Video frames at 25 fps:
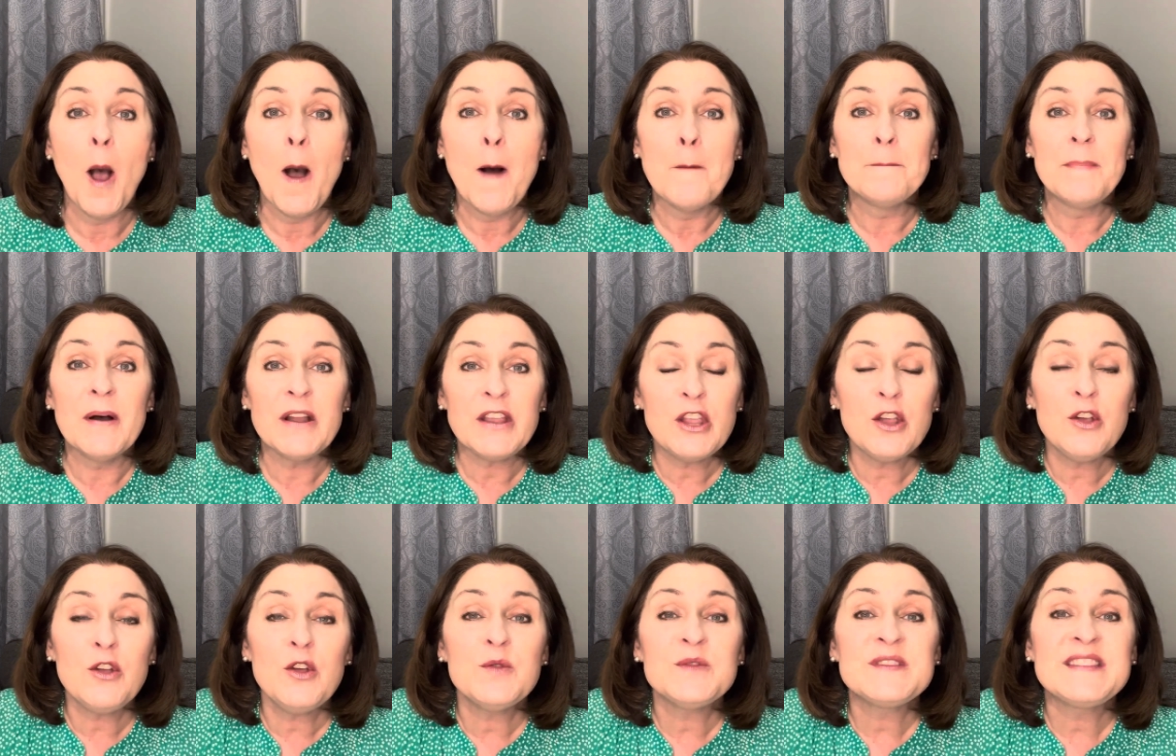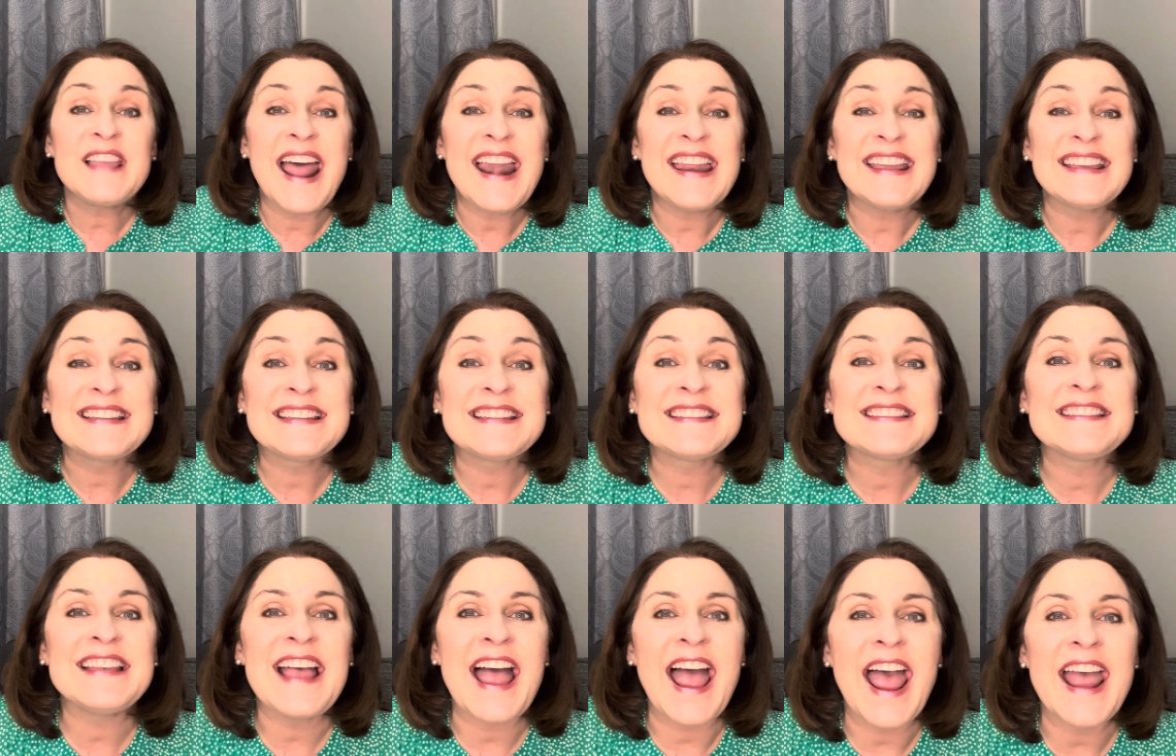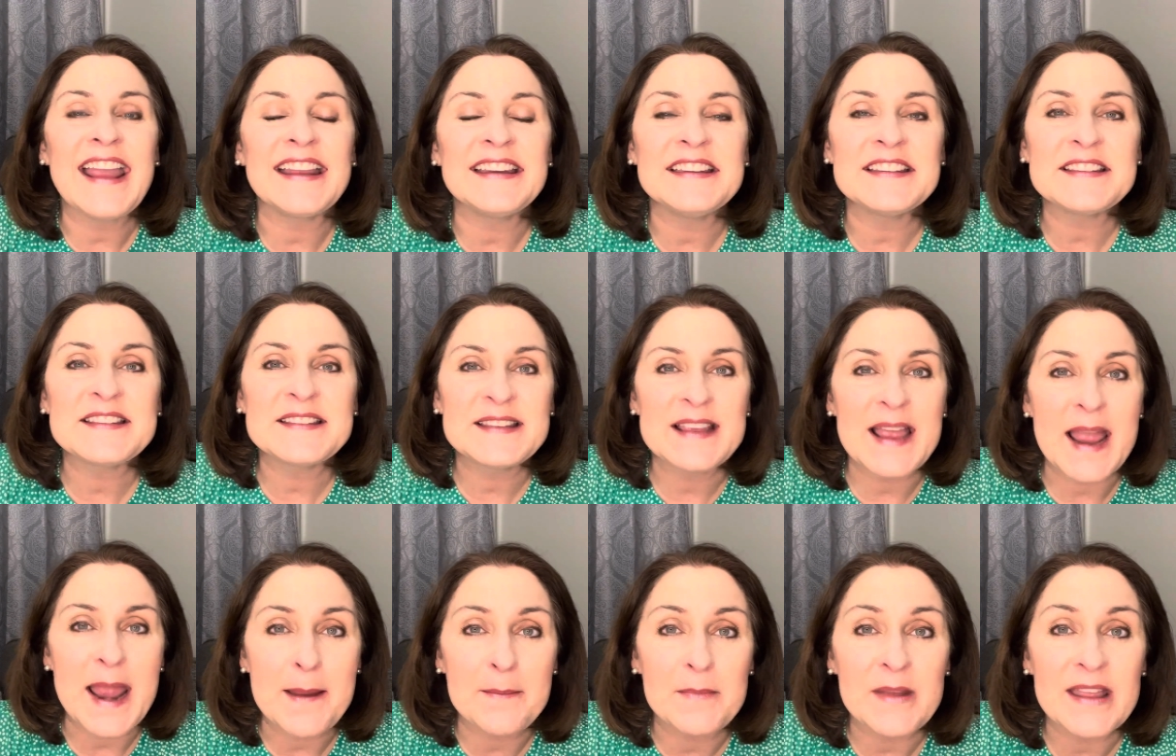But you use that exact
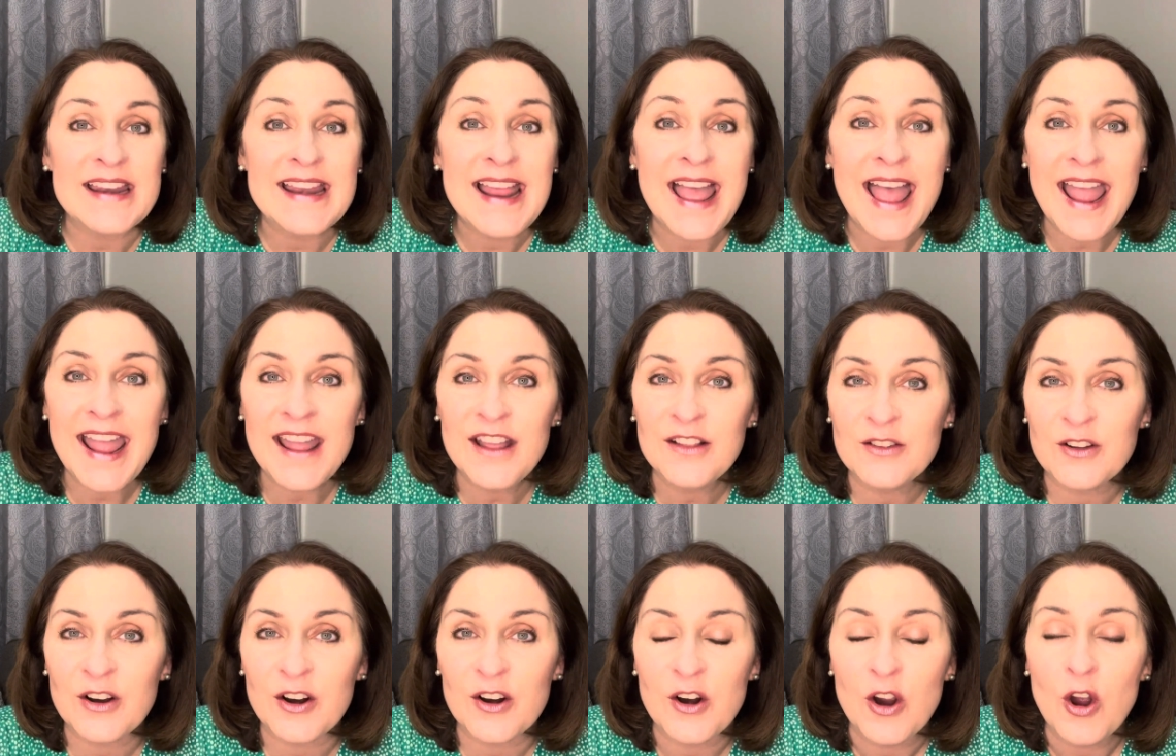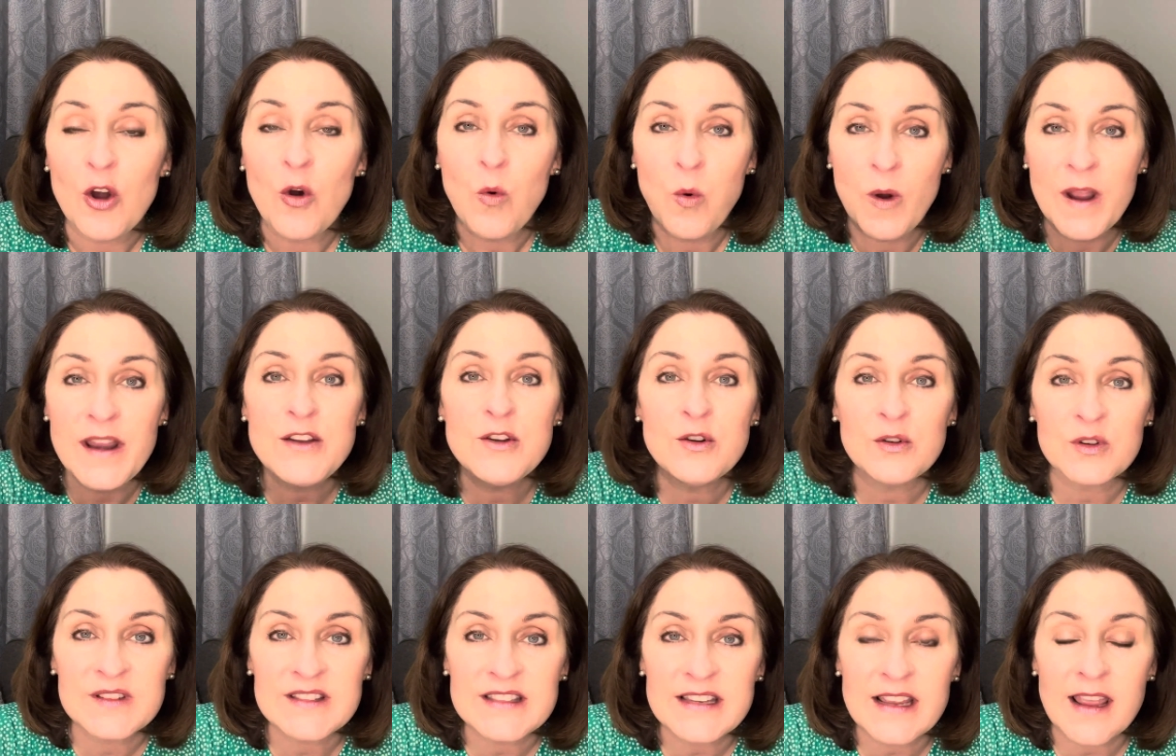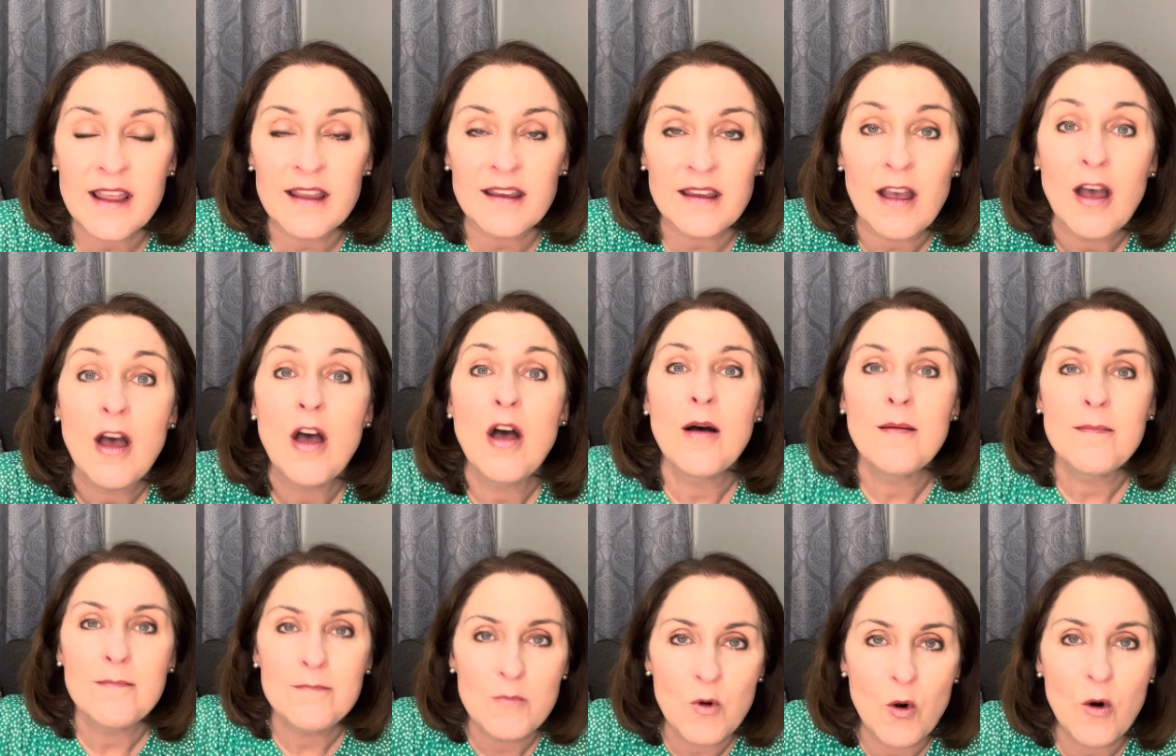same inhaler when you're sick
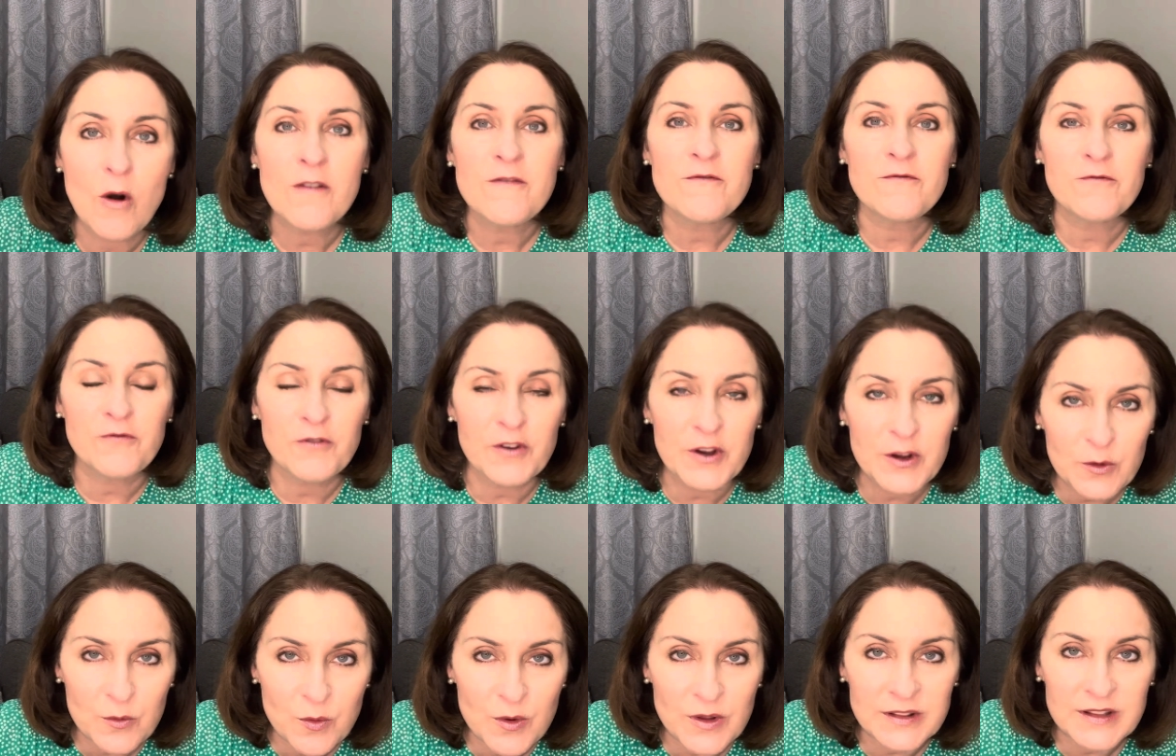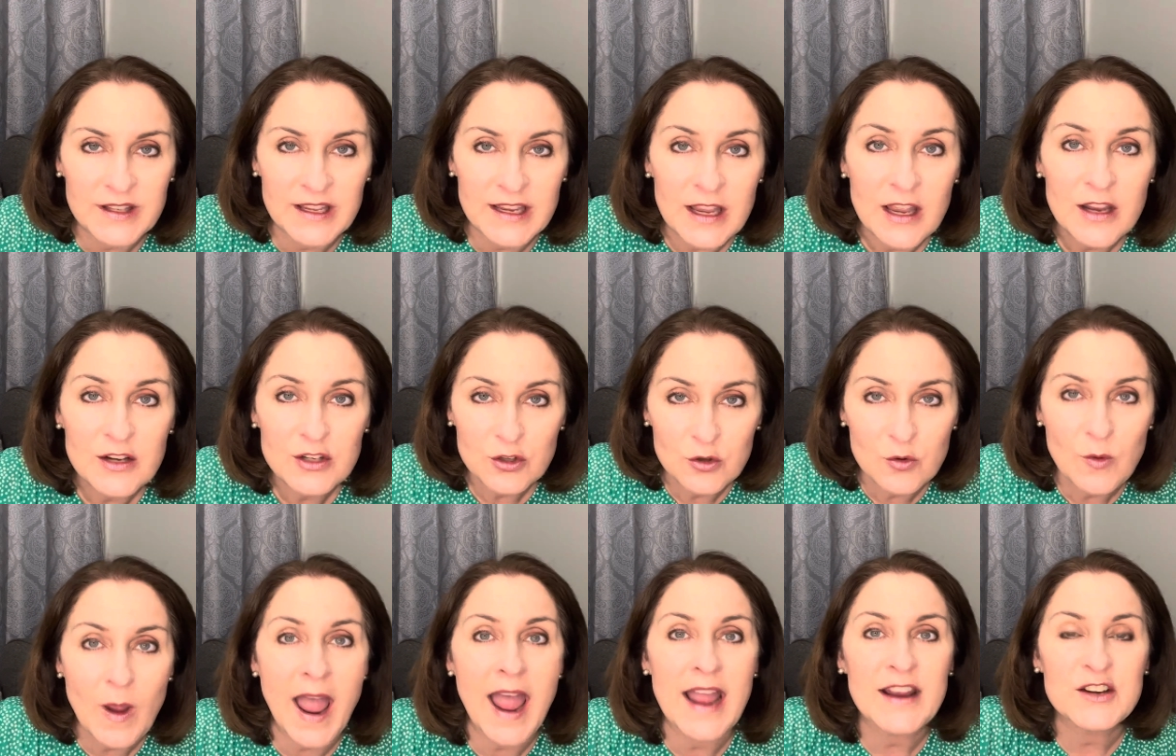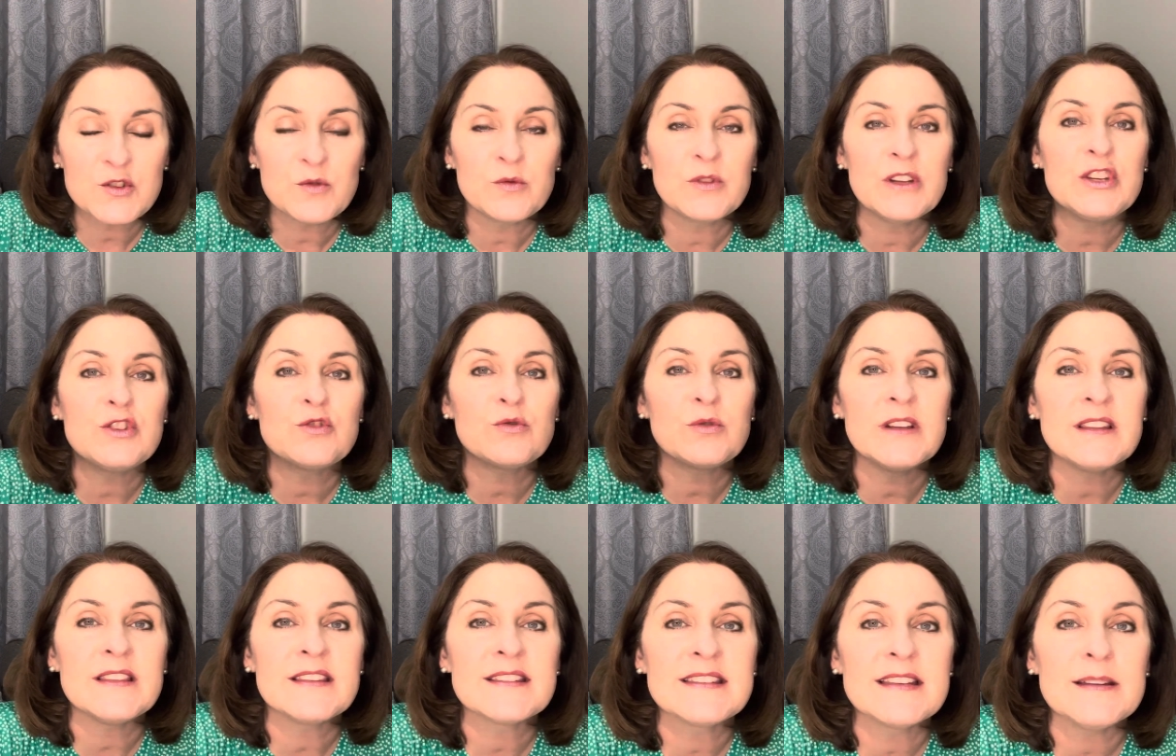more frequently to actually
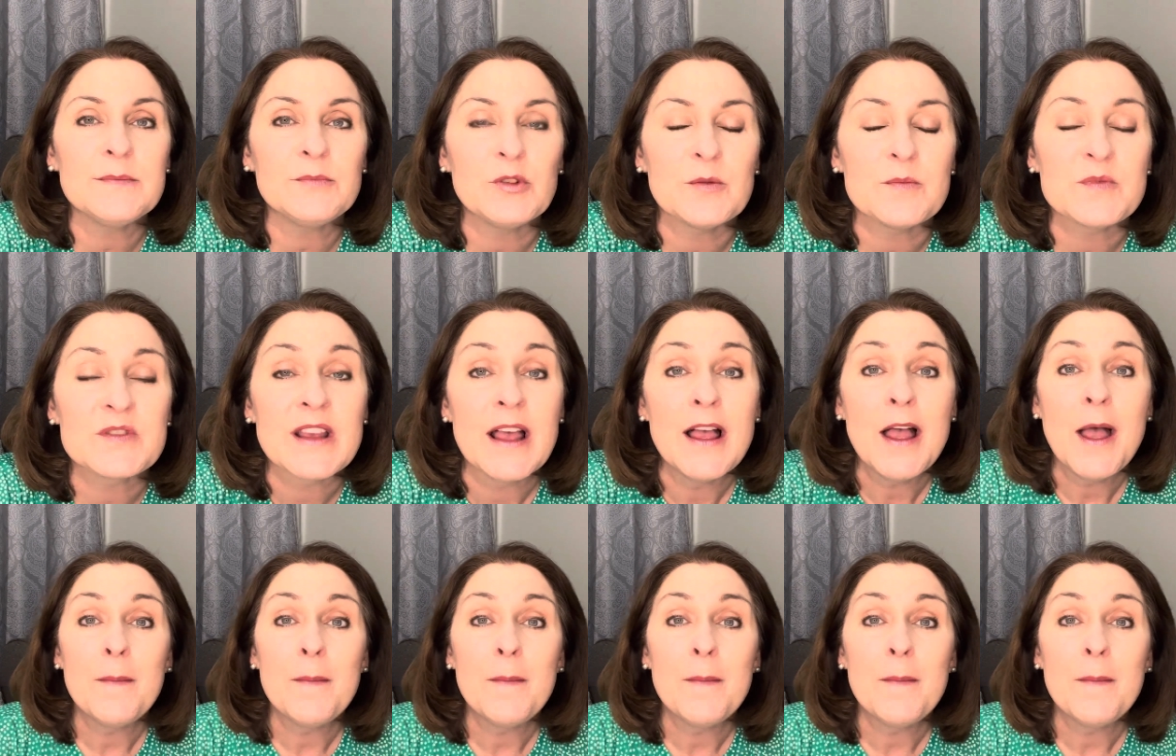treat the symptoms.